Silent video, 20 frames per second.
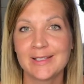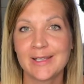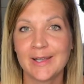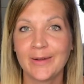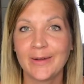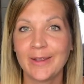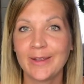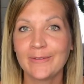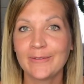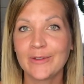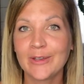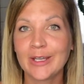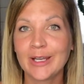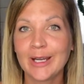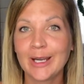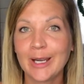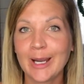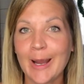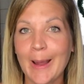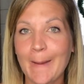So if
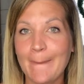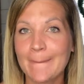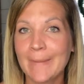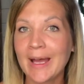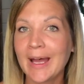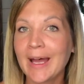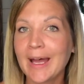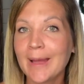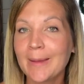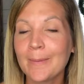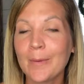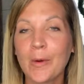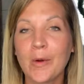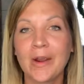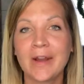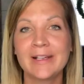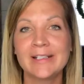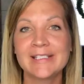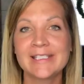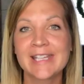you're a mom
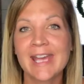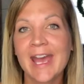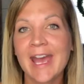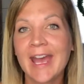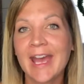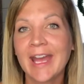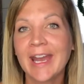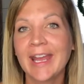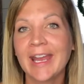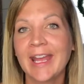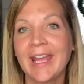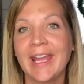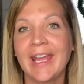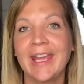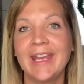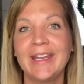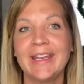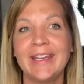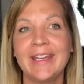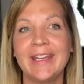or a dad
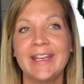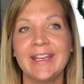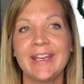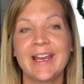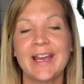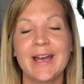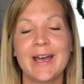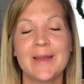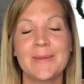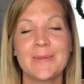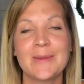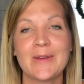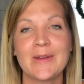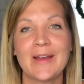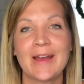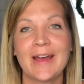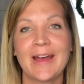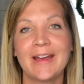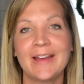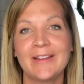and you
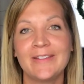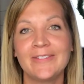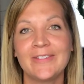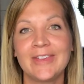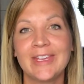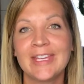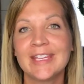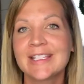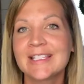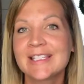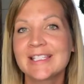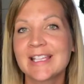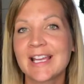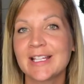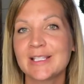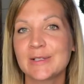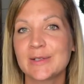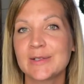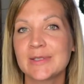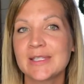have kids
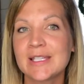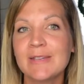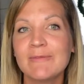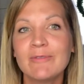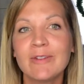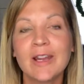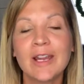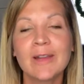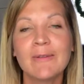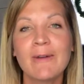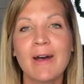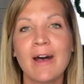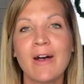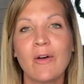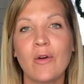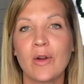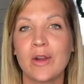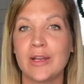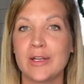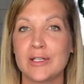that don't sleep very
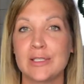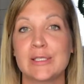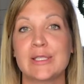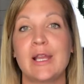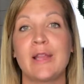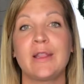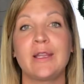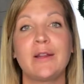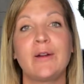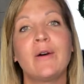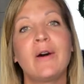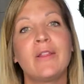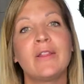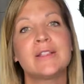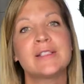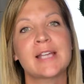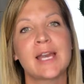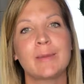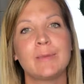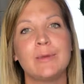well, or you're just on the go all
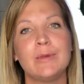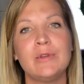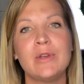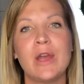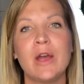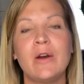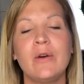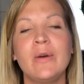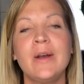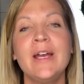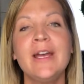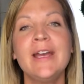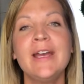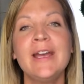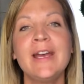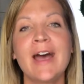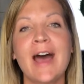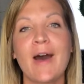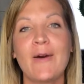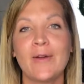the time, you know
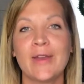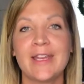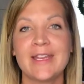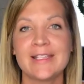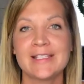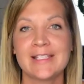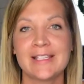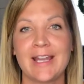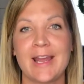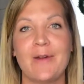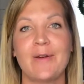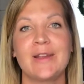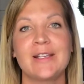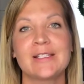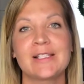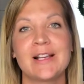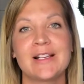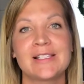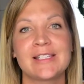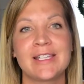how it is and how
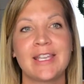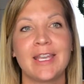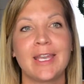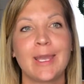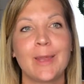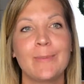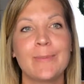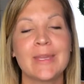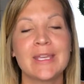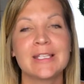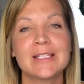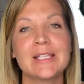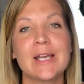exhausting it can be.